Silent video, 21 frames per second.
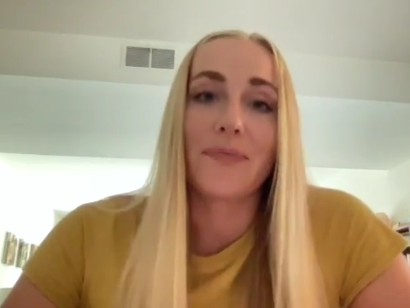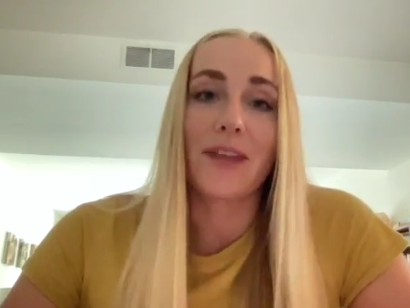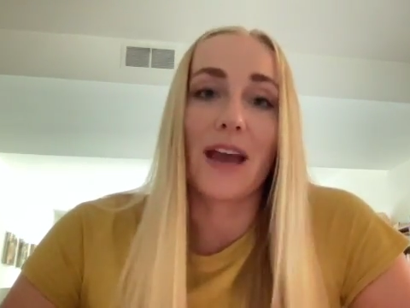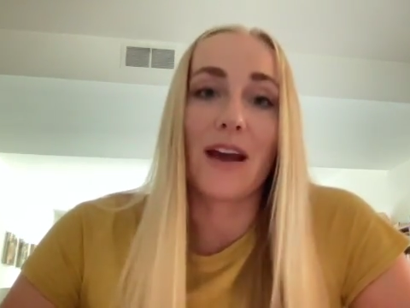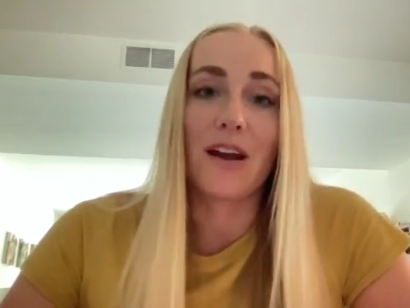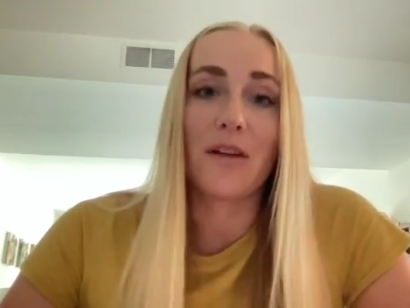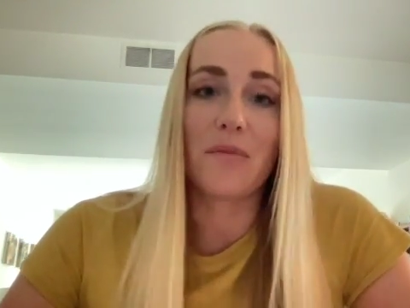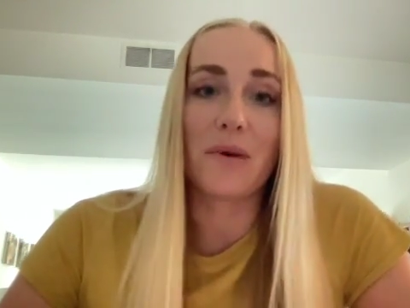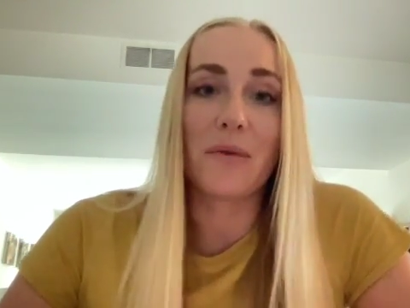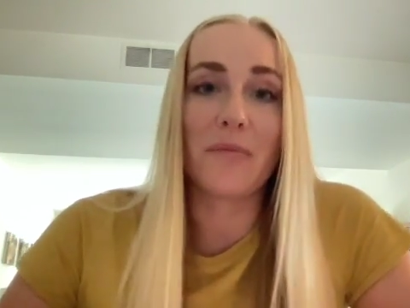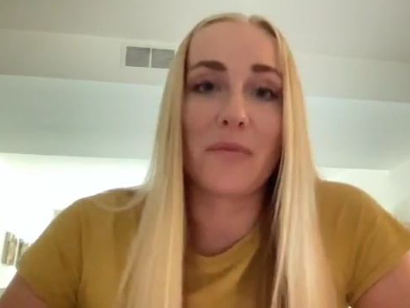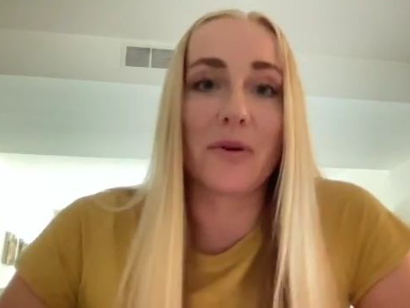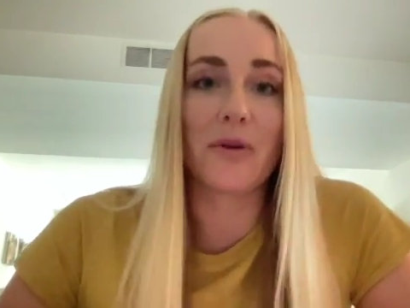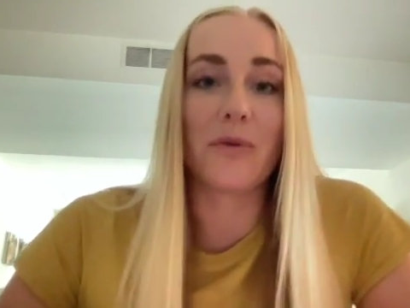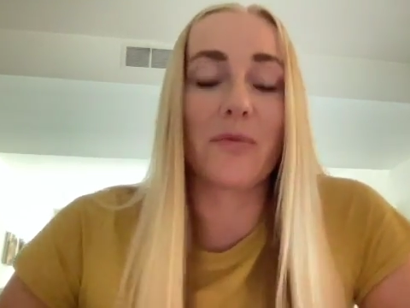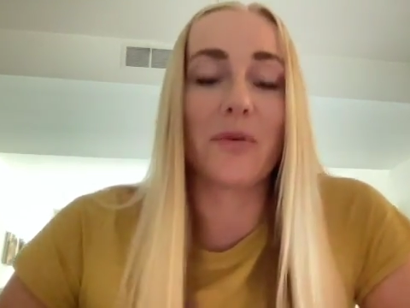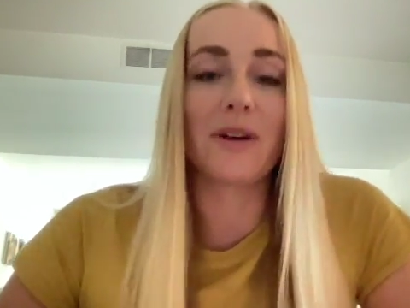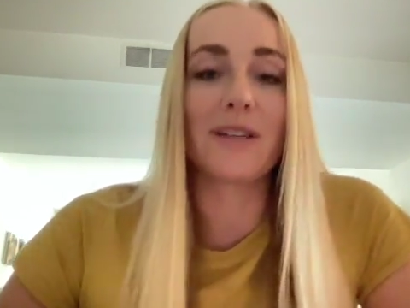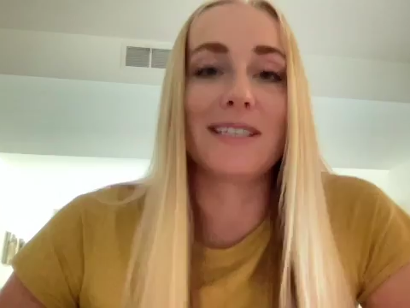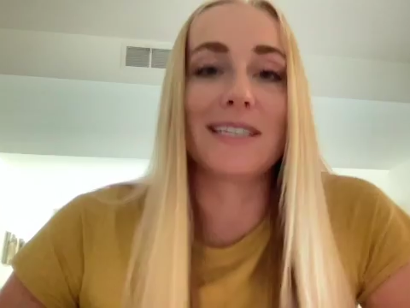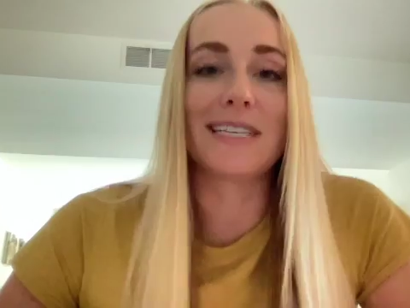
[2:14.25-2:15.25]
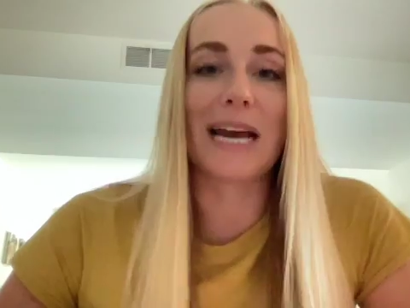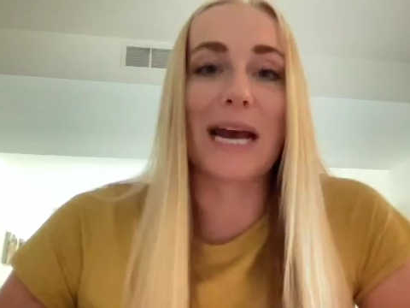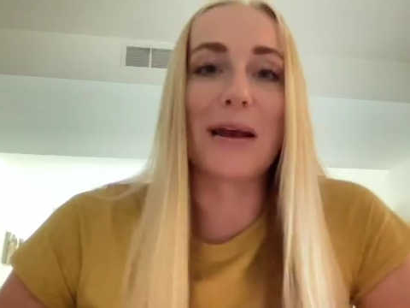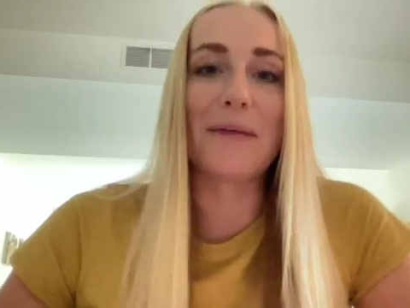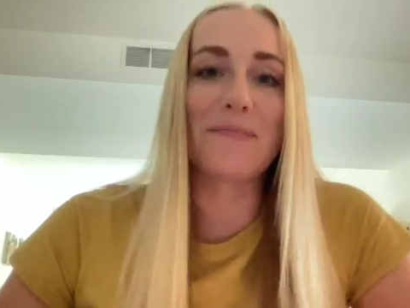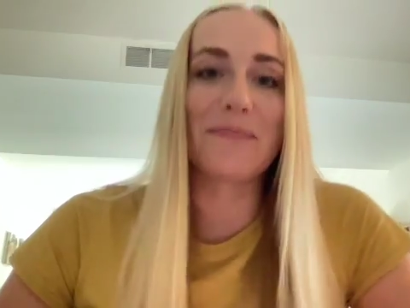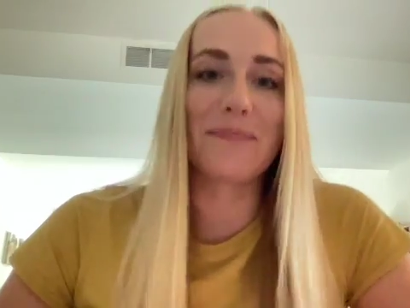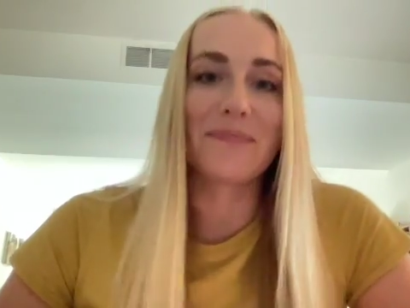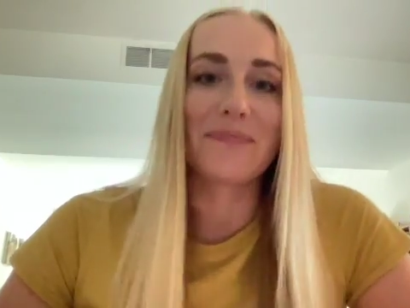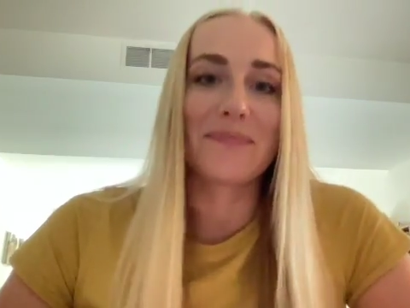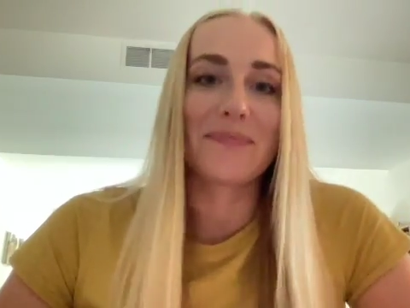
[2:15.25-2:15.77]
I remember one
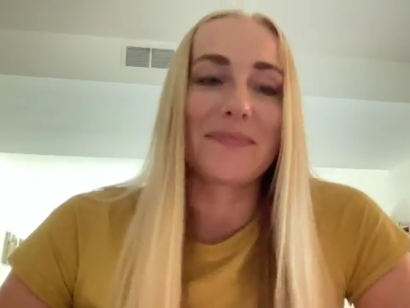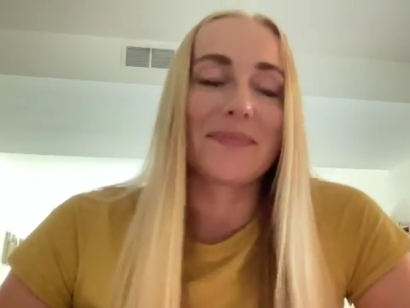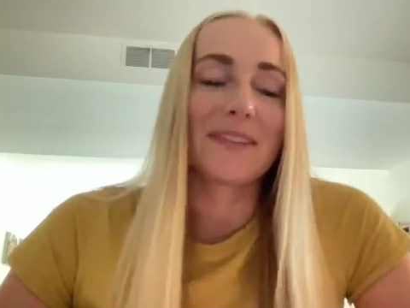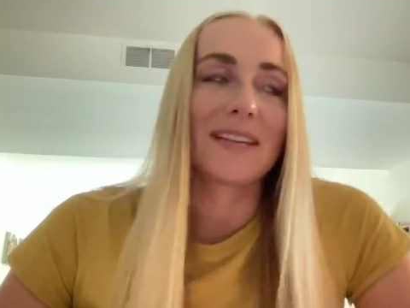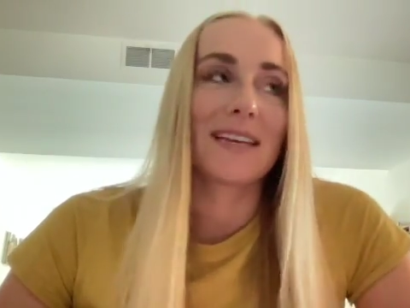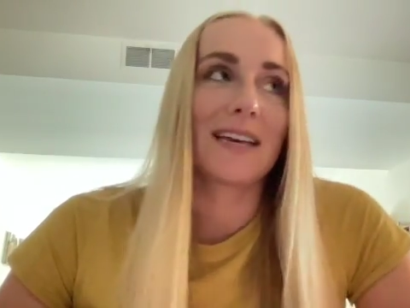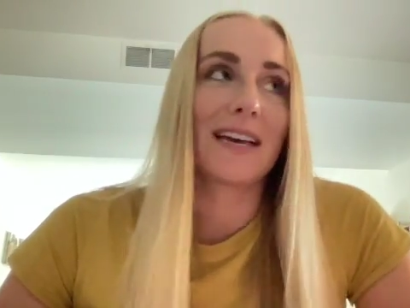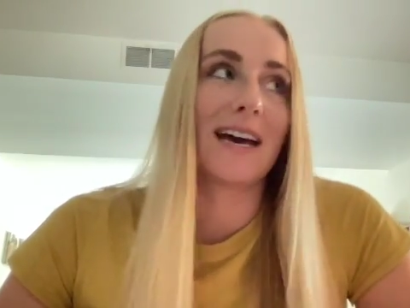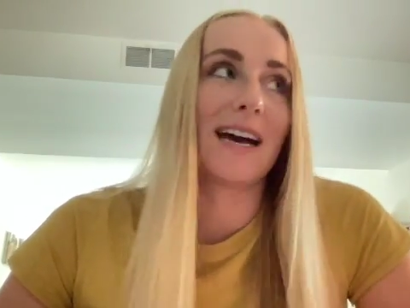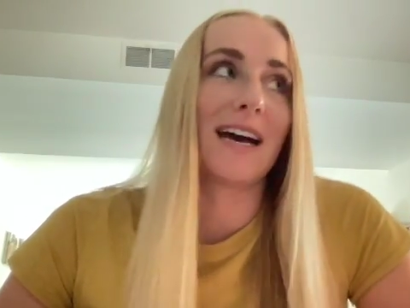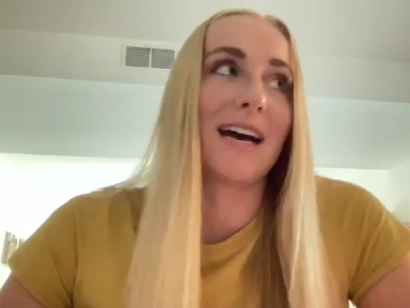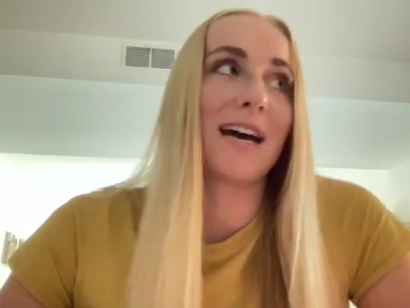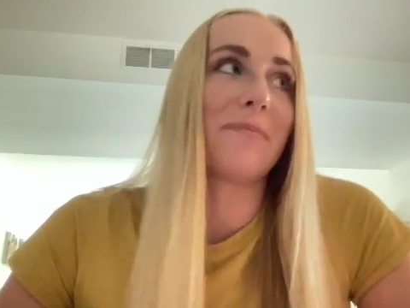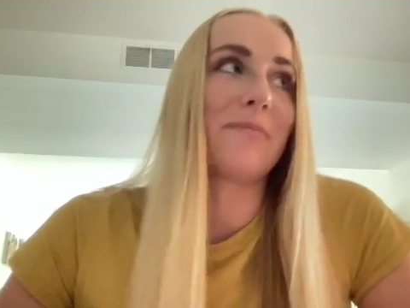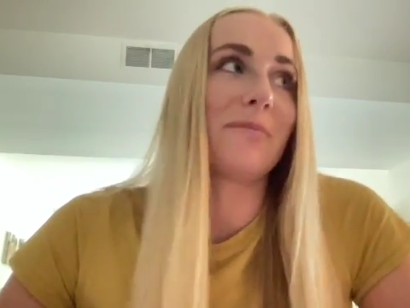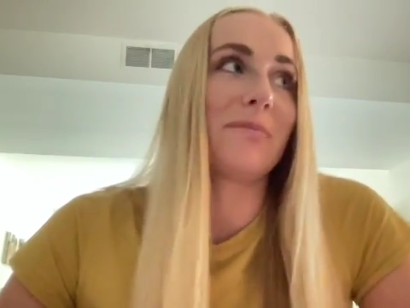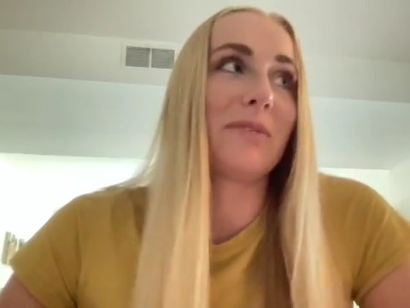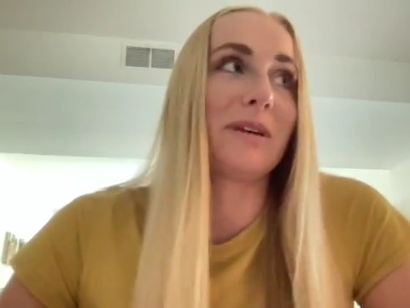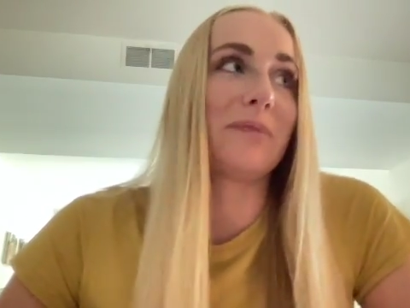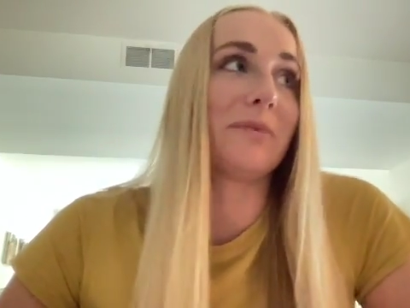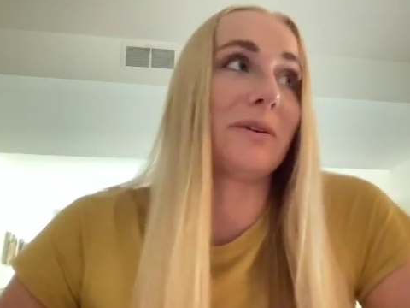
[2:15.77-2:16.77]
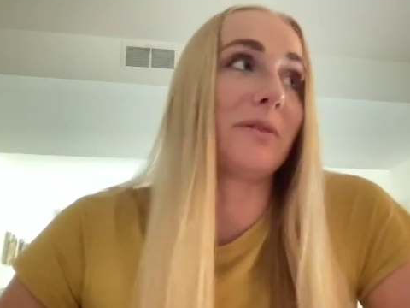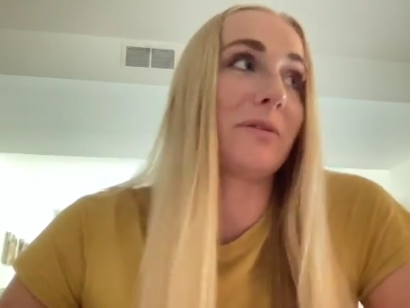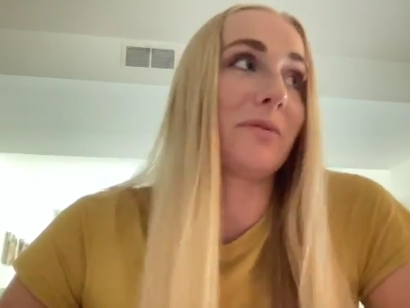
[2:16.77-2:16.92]
time we